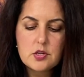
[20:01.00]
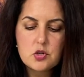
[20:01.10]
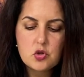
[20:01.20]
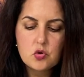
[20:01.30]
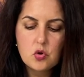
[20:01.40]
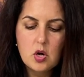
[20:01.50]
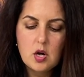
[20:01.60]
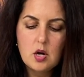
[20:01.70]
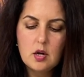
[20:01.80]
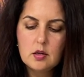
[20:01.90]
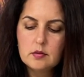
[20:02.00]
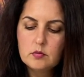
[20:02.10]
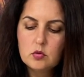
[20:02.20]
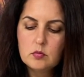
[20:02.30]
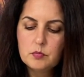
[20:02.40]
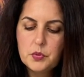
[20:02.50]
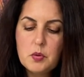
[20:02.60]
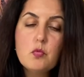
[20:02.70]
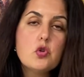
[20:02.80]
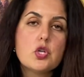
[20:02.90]
to mention some features of the
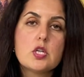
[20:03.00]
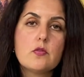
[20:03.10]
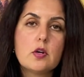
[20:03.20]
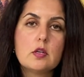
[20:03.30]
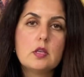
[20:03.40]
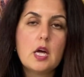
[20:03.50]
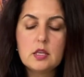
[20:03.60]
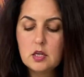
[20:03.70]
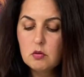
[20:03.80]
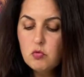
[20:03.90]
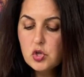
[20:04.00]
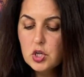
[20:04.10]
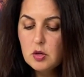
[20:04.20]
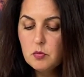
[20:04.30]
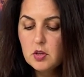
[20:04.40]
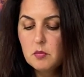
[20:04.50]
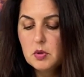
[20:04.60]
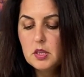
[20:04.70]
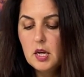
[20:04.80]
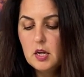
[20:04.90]
105L handpiece. For
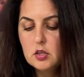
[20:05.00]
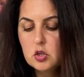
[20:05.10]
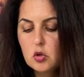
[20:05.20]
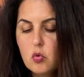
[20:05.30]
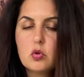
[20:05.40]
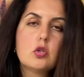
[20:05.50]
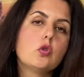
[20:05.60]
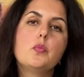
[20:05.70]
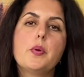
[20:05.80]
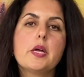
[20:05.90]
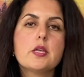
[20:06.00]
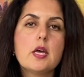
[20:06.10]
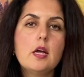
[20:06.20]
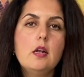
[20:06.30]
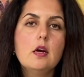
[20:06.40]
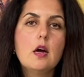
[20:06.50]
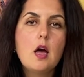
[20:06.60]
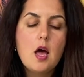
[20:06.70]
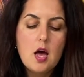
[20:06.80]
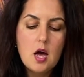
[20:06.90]
example, when it's
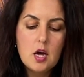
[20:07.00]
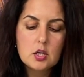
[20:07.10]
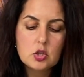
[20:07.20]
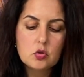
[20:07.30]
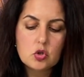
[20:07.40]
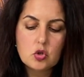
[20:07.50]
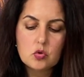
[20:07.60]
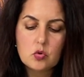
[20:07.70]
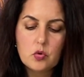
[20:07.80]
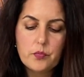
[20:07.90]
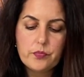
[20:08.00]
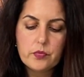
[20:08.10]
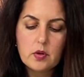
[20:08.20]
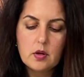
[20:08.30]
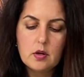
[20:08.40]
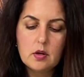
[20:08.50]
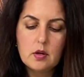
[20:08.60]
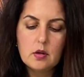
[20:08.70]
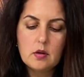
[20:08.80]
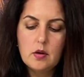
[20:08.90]
running, the
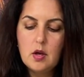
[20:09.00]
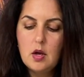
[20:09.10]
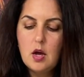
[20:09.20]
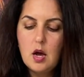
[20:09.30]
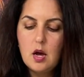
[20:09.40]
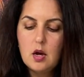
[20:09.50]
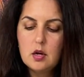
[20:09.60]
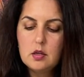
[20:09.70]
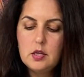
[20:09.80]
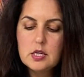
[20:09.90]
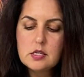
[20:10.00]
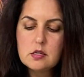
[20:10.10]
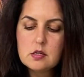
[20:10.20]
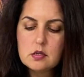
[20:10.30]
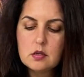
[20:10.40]
exhaust comes out through here